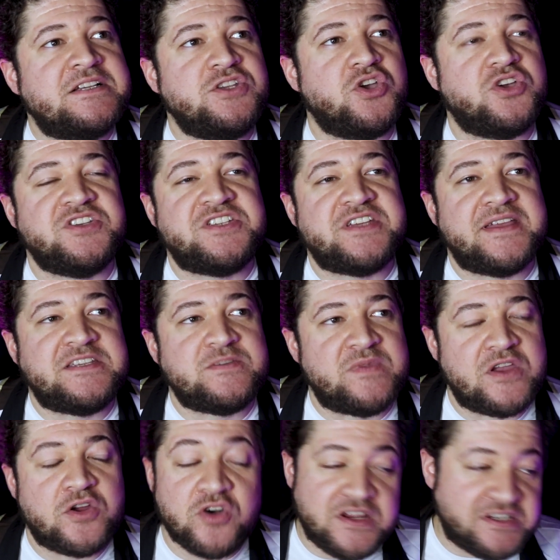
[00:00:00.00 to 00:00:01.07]
you could say to
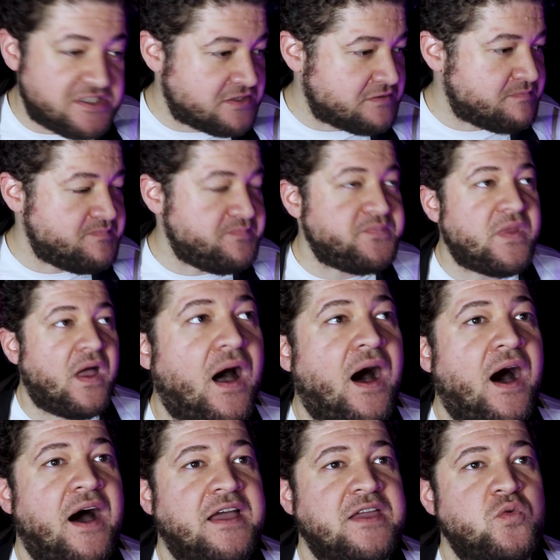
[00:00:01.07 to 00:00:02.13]
me, Chris,
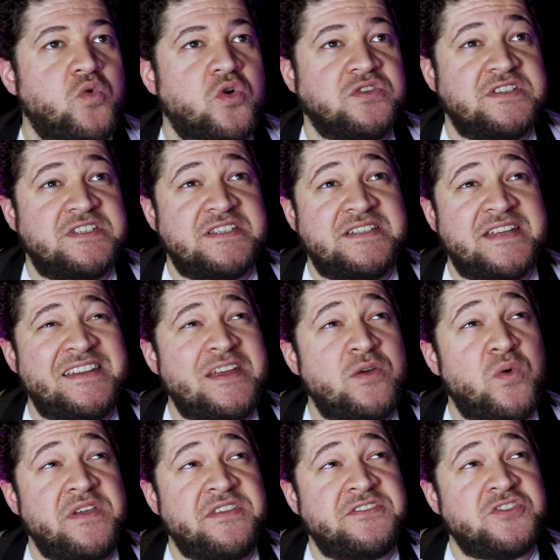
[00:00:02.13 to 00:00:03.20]
I once did it
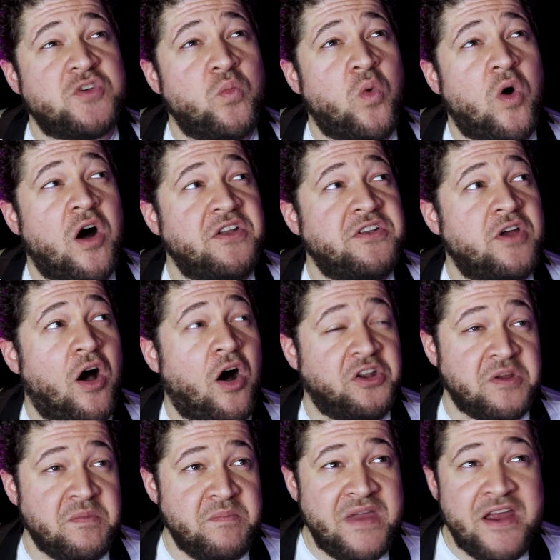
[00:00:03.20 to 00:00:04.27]
with someone
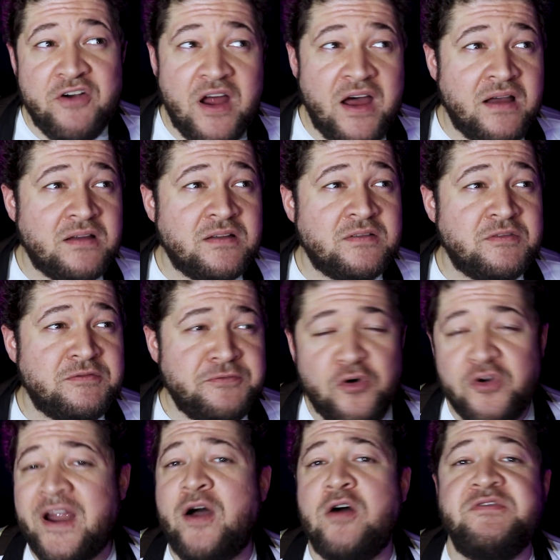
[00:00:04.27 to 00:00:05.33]
on a mirror,
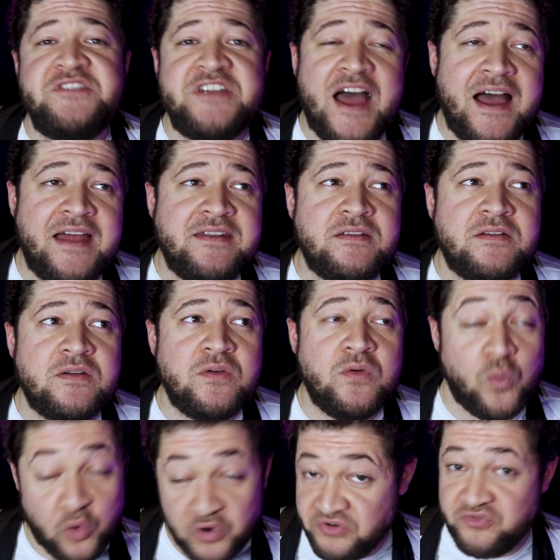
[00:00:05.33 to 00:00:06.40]
4 out of 10,
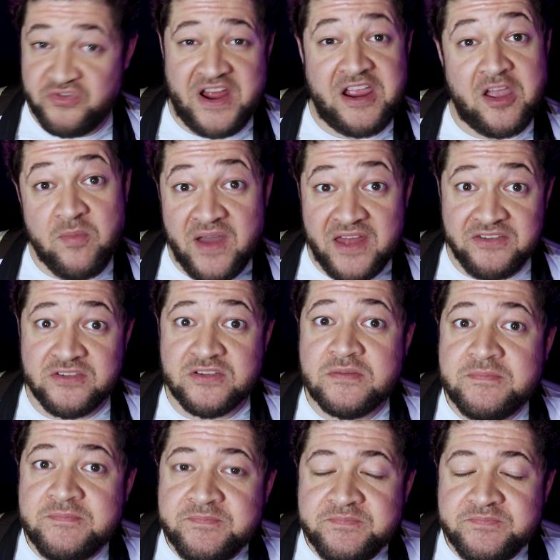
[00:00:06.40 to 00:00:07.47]
wouldn't recommend.
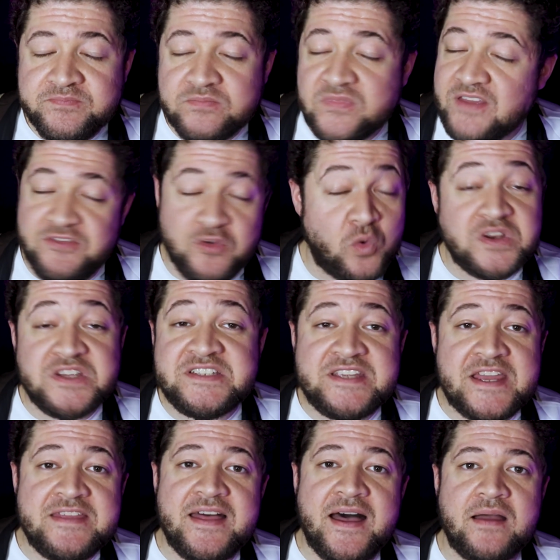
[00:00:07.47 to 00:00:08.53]
If you want to
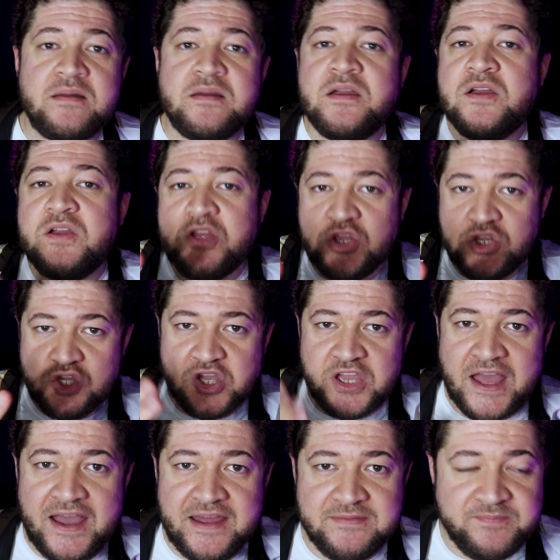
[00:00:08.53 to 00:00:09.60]
say that, you
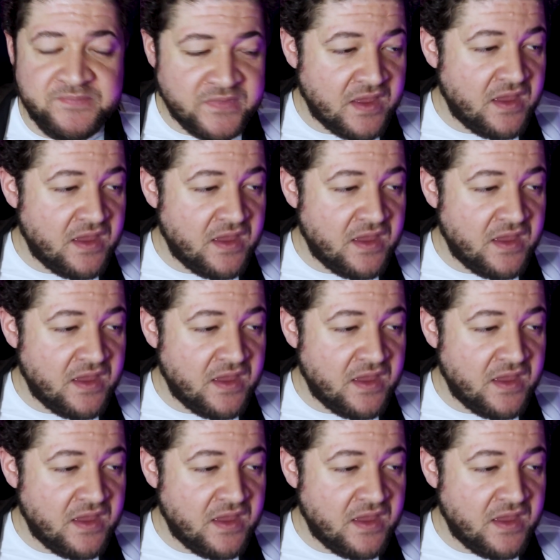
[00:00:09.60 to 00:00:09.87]
can.